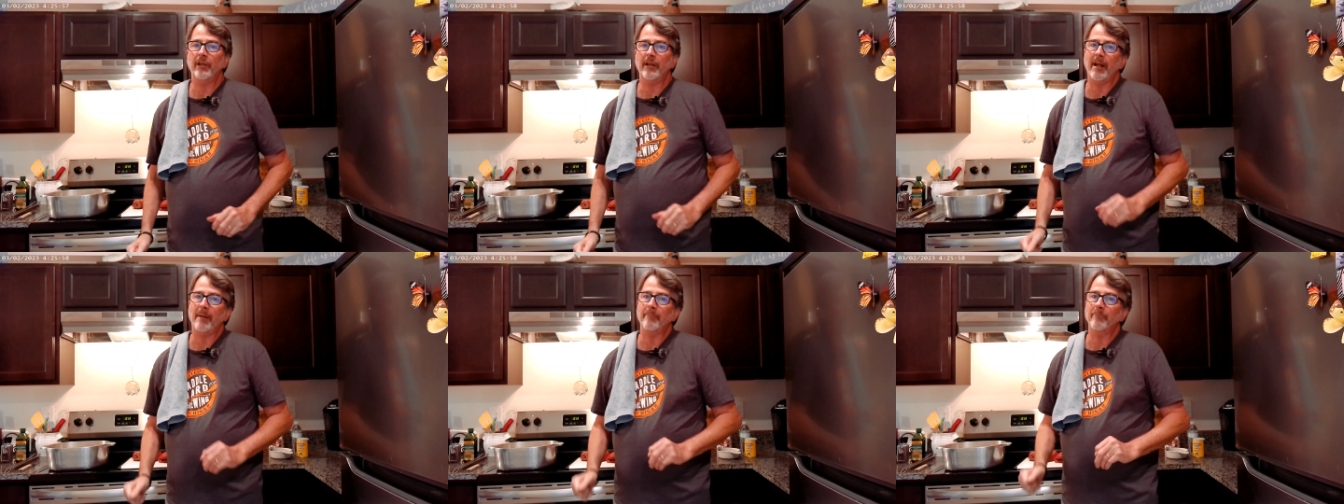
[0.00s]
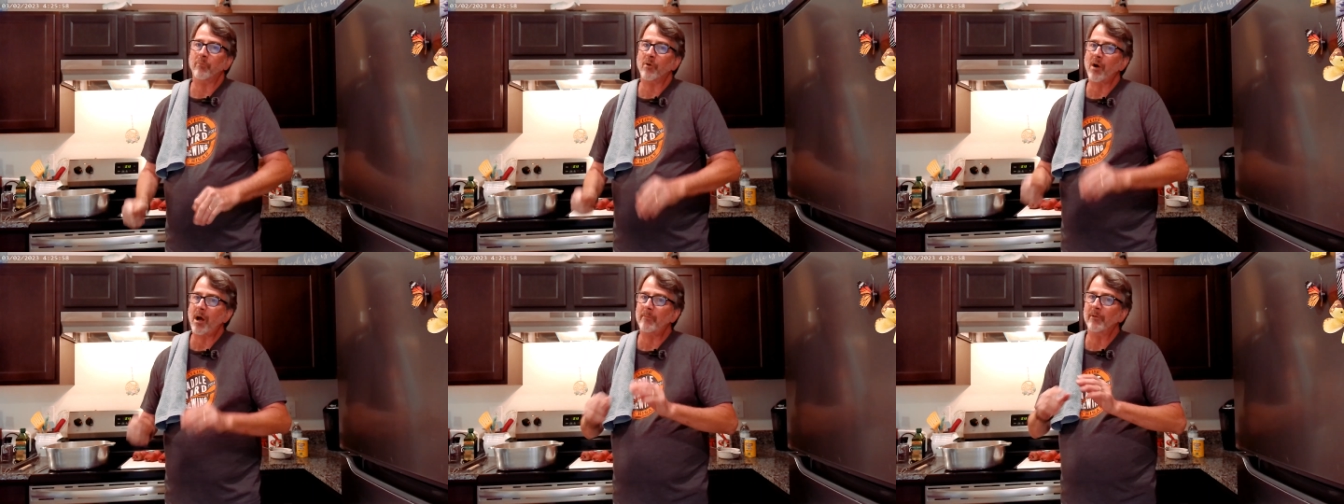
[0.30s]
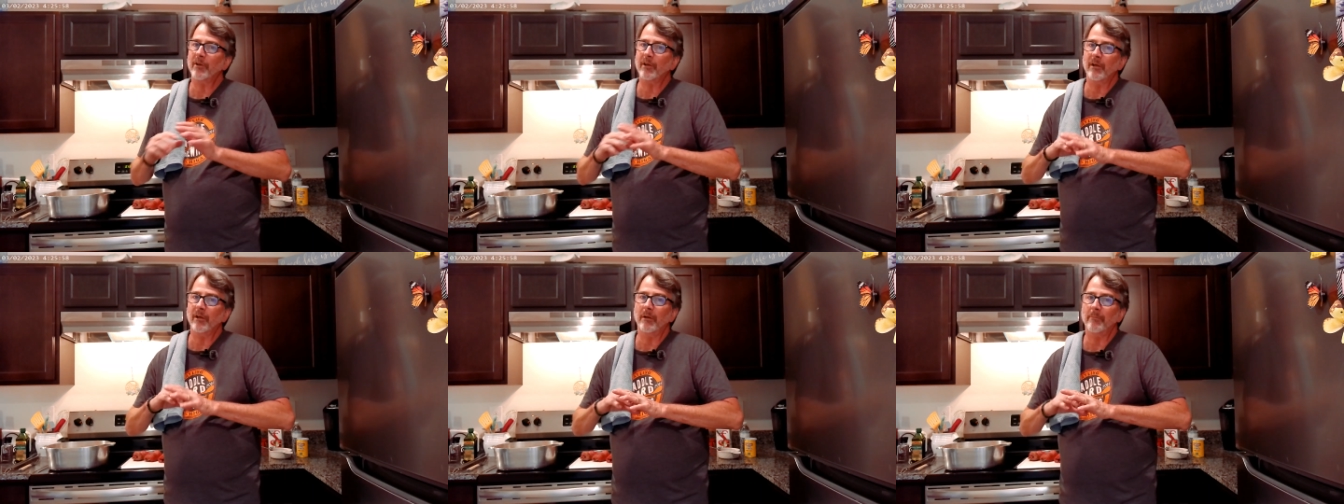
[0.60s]
and I
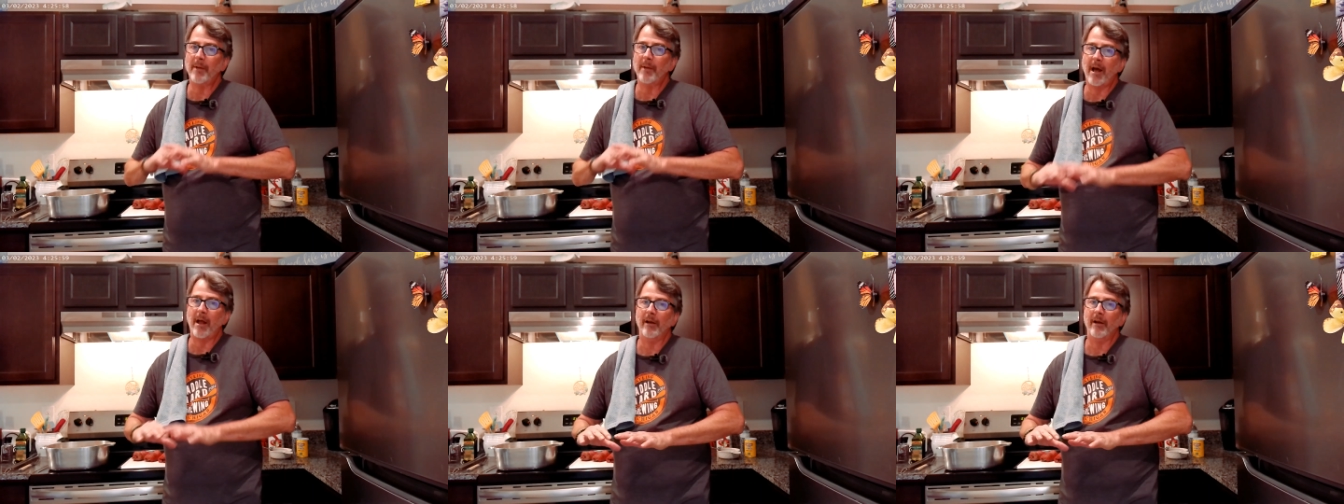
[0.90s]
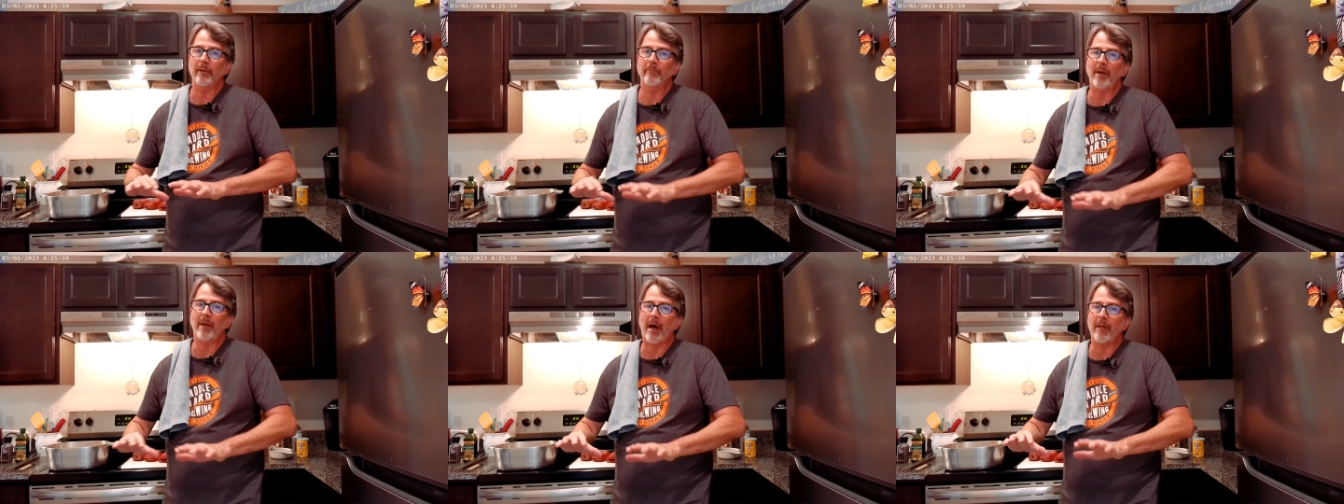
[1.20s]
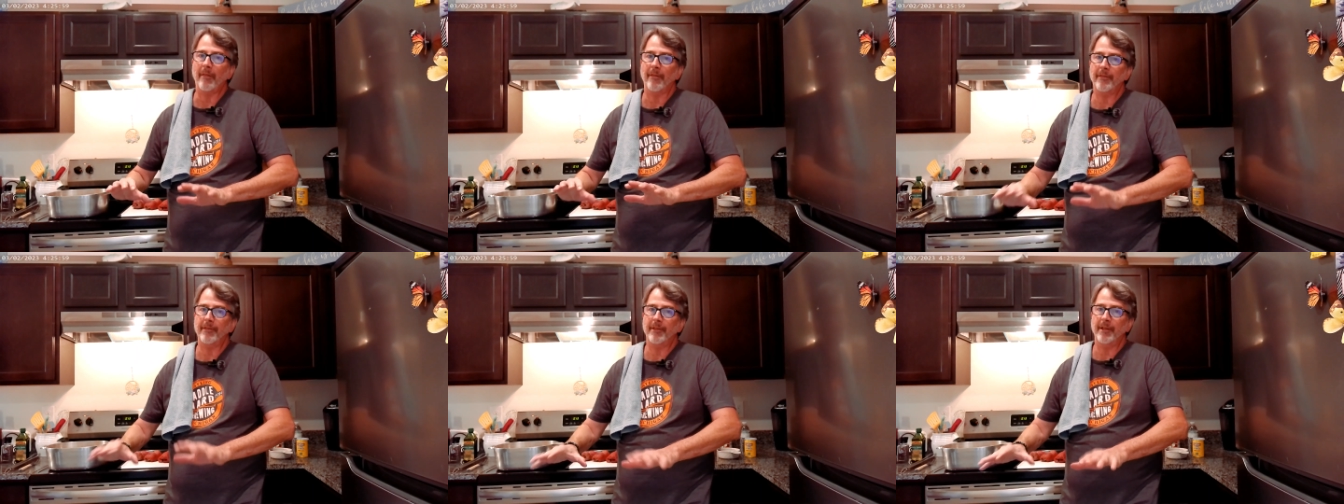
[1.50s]
probably could have pounded them
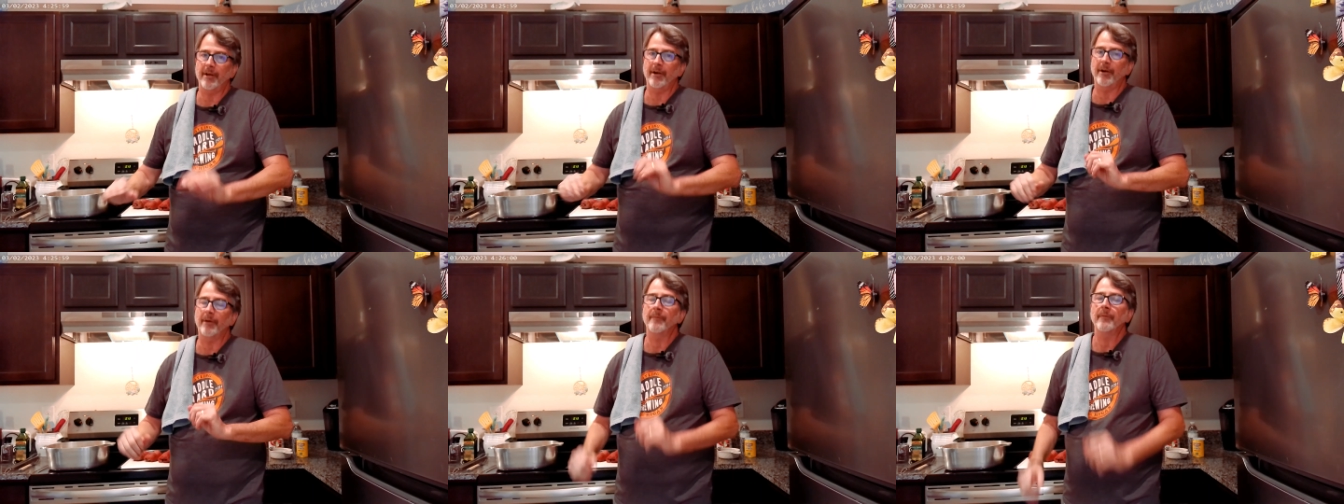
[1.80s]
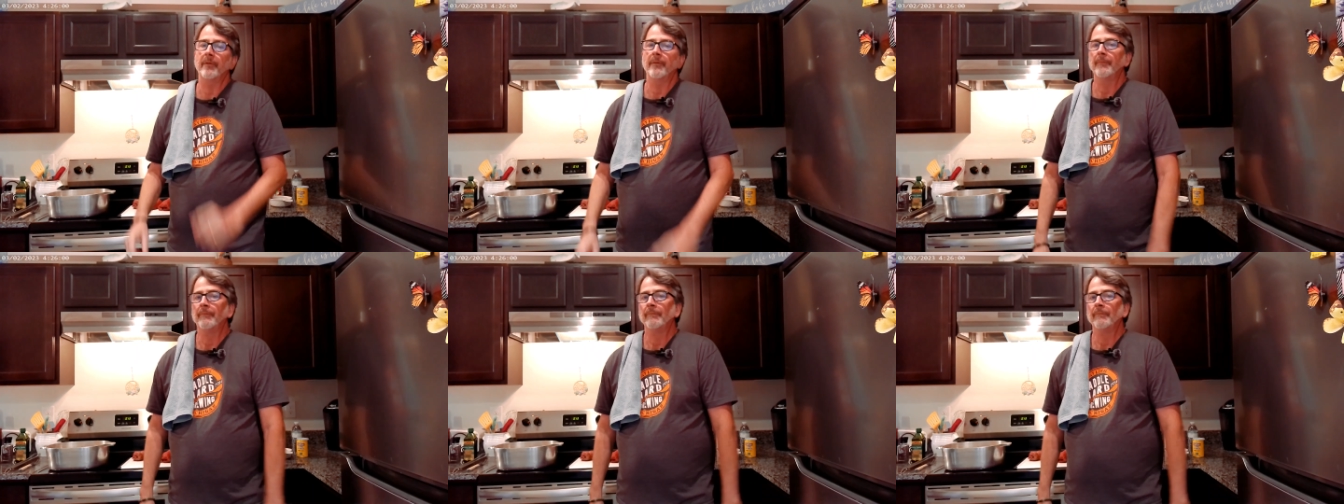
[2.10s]
out thinner.